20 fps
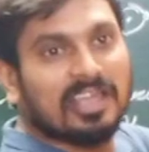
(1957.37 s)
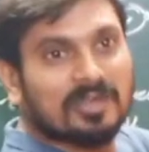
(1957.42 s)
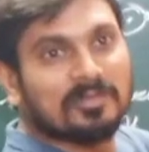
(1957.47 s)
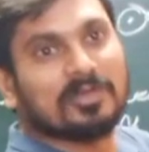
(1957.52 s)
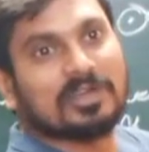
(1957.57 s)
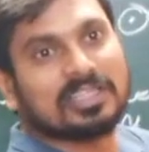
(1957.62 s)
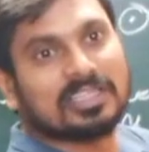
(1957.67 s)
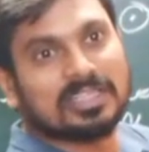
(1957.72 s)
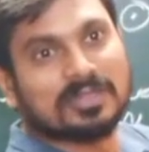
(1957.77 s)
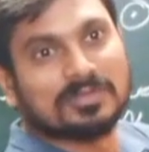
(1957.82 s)

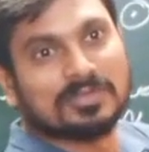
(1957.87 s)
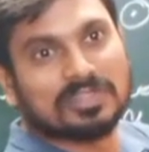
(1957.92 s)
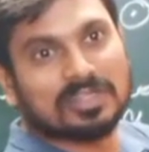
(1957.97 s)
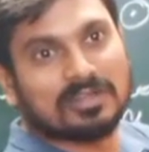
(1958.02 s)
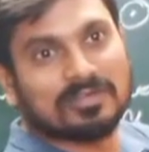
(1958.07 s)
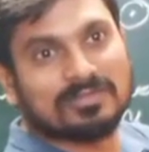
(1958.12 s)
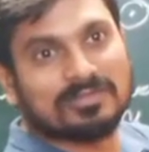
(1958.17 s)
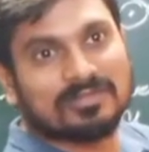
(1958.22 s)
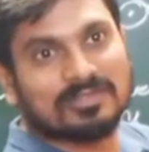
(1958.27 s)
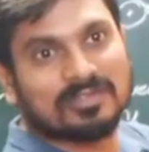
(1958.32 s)
among
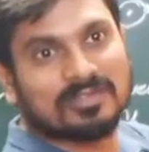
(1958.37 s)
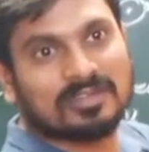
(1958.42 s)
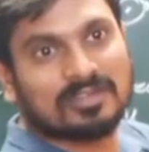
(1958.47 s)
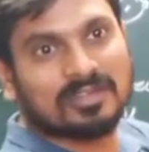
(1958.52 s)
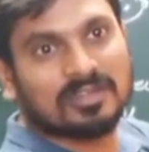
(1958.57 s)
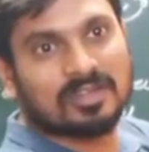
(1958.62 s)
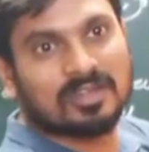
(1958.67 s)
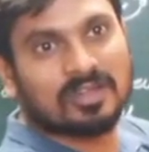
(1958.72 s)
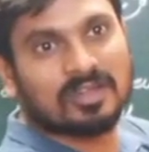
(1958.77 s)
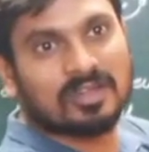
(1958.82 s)
themselves.
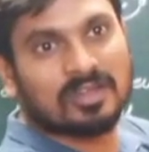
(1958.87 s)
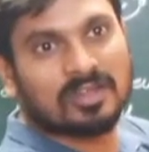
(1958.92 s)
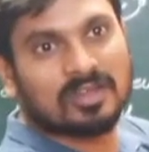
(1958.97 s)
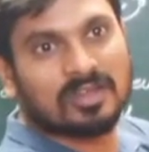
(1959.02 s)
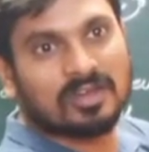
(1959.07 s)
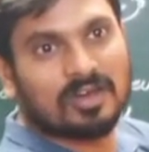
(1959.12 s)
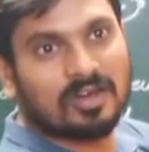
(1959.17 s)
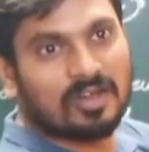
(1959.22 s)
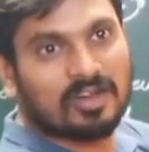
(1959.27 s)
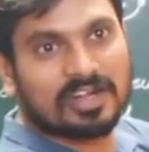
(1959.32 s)

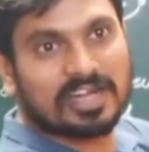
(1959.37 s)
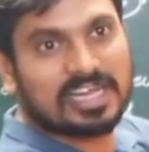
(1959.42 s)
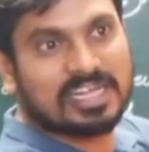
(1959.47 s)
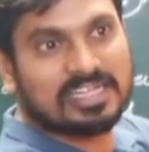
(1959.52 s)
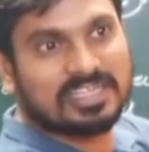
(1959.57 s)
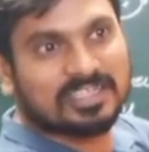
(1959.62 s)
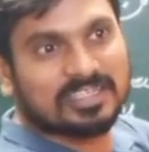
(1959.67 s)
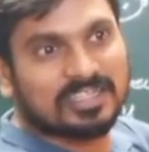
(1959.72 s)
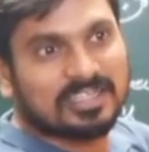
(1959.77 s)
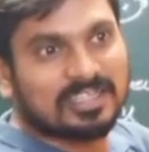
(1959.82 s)

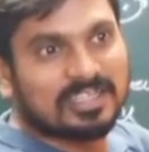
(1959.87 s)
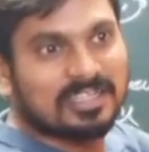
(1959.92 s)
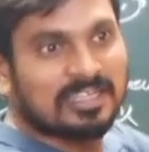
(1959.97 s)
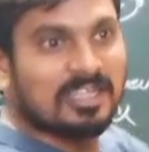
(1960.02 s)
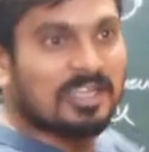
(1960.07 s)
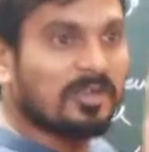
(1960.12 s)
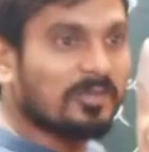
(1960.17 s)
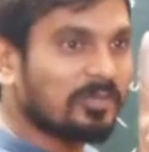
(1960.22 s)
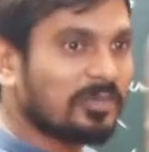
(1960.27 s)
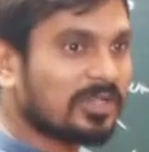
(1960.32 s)
Alright?
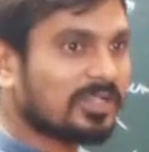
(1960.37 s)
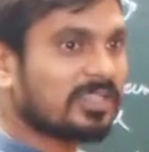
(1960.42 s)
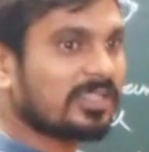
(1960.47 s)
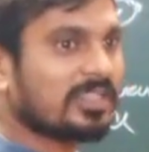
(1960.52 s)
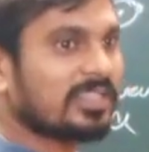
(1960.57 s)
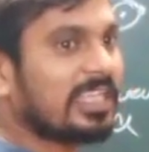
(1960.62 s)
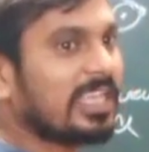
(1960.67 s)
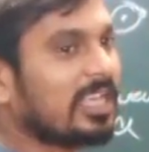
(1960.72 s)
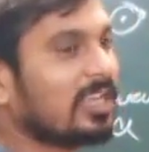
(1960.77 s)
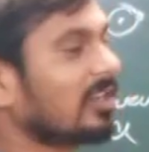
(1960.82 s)
But
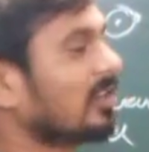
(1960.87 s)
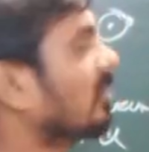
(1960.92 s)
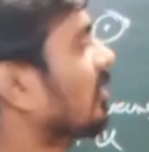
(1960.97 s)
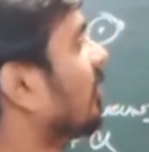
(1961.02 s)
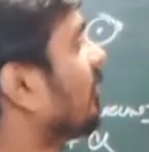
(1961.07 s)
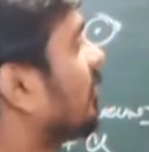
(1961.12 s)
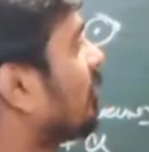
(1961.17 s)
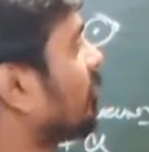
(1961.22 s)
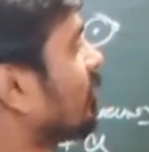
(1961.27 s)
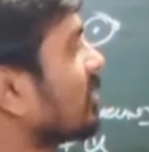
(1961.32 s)
think
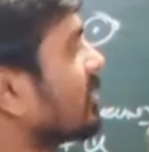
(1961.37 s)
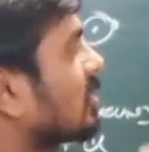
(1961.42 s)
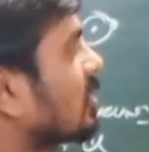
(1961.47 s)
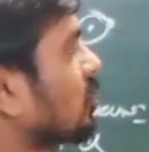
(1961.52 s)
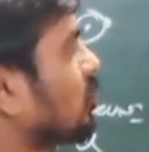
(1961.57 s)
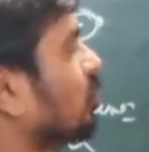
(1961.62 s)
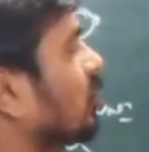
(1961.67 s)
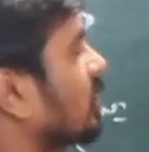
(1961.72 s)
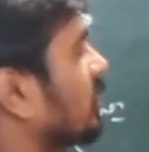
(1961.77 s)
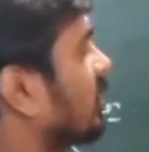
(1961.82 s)
of one
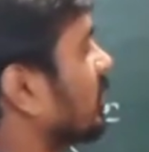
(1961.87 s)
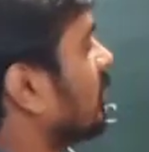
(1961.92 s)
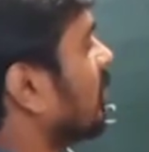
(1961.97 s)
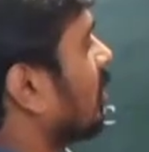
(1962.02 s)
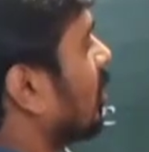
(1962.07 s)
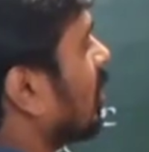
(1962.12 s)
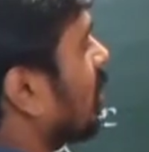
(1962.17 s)
situation